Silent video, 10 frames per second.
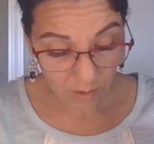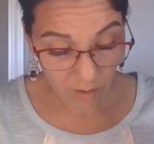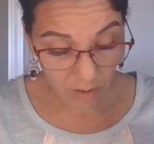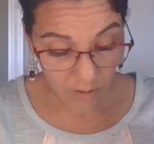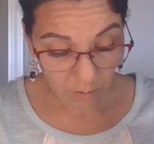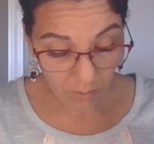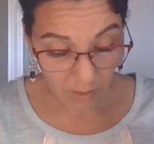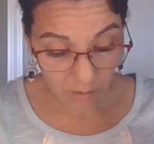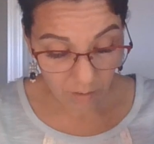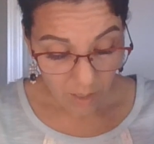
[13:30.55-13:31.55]
talks
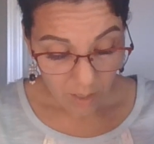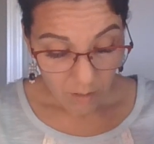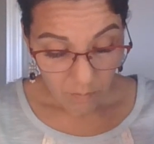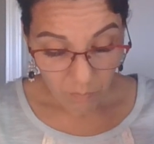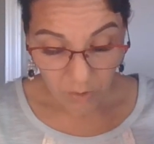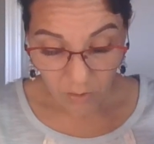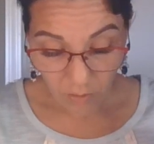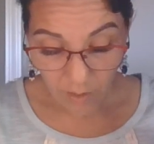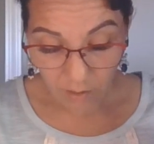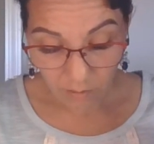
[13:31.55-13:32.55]
about
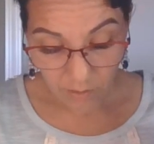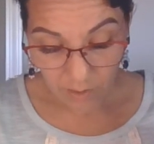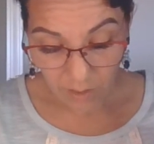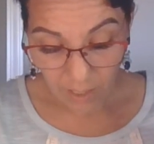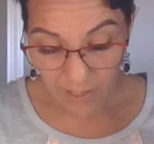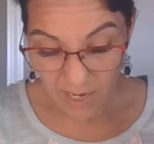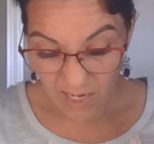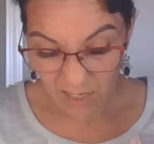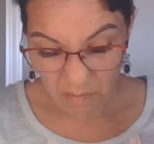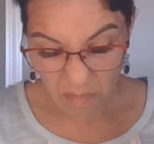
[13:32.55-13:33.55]
betrayal and
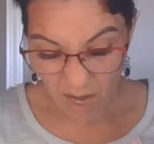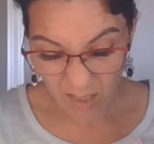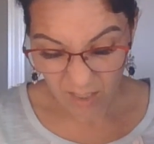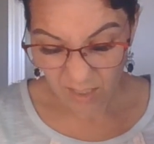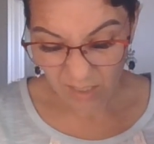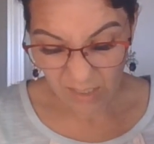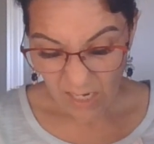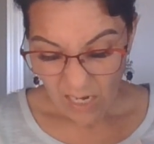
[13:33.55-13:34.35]
lying and malice,